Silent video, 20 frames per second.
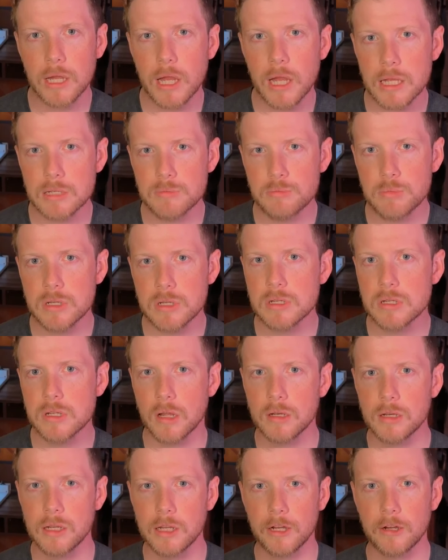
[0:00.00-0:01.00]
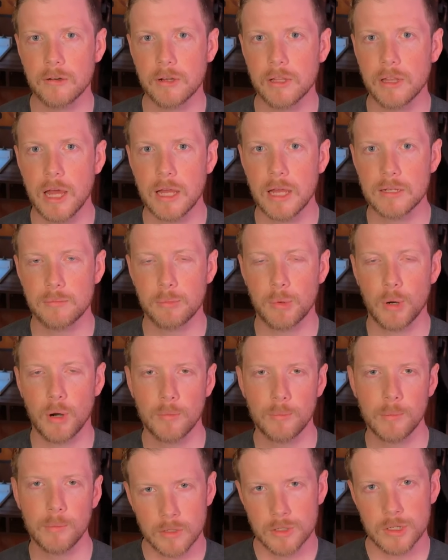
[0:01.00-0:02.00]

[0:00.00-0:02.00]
has been done here in that department.